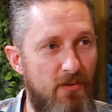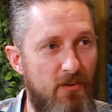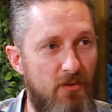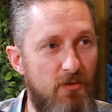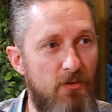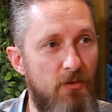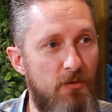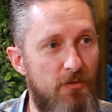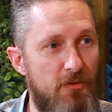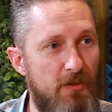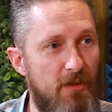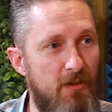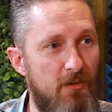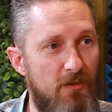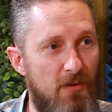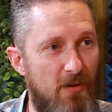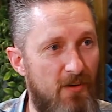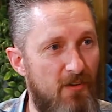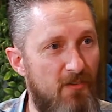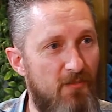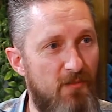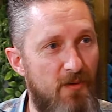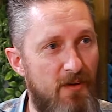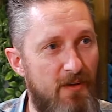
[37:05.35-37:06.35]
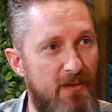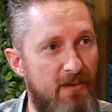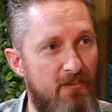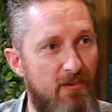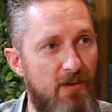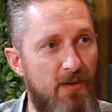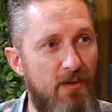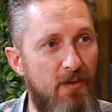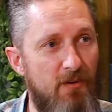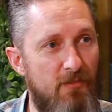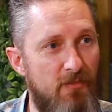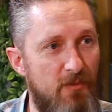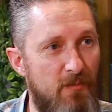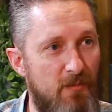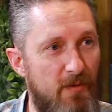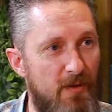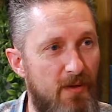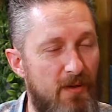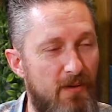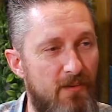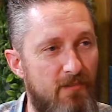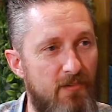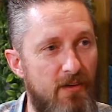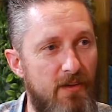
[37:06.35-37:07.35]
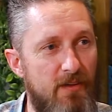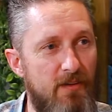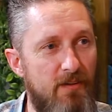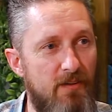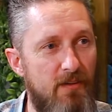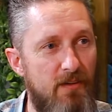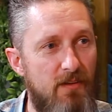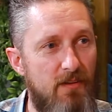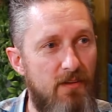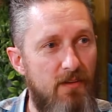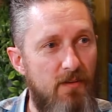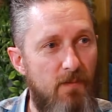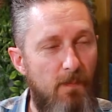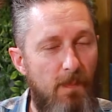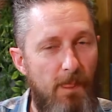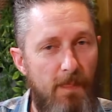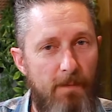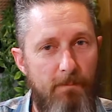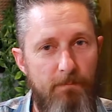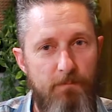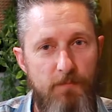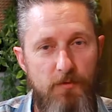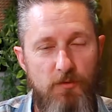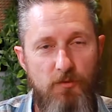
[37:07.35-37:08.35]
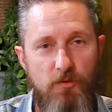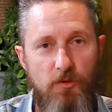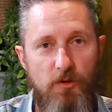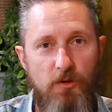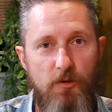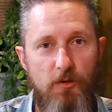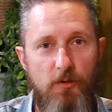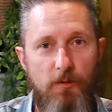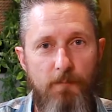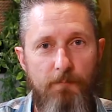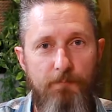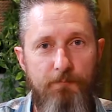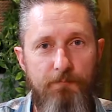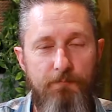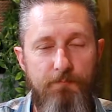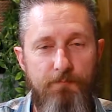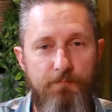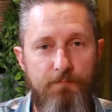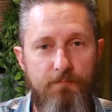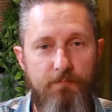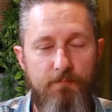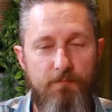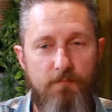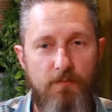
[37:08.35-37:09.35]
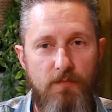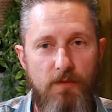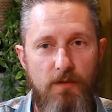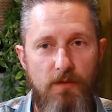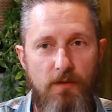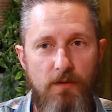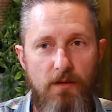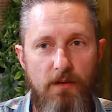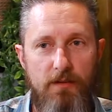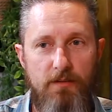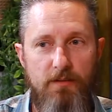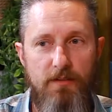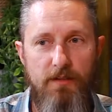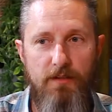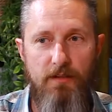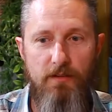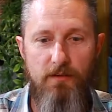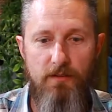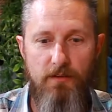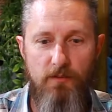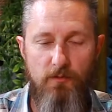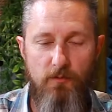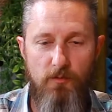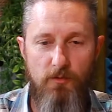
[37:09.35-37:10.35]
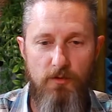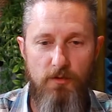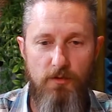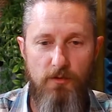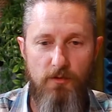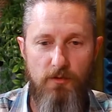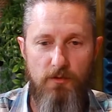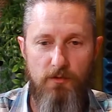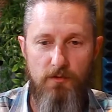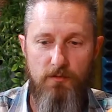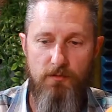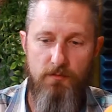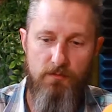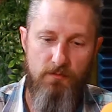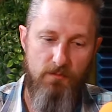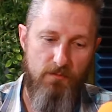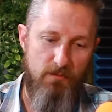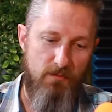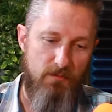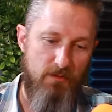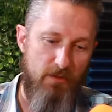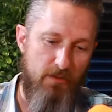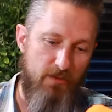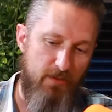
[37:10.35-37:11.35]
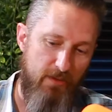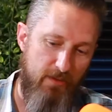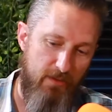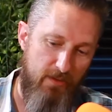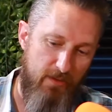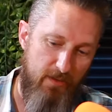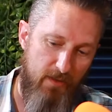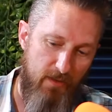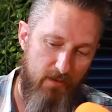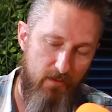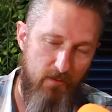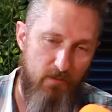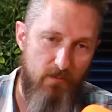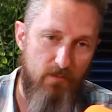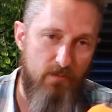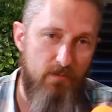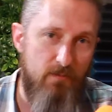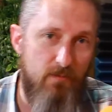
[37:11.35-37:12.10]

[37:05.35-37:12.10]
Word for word: You're losing a lot of money right off the bat, right? Mm -hmm. So, I think the the the thing that I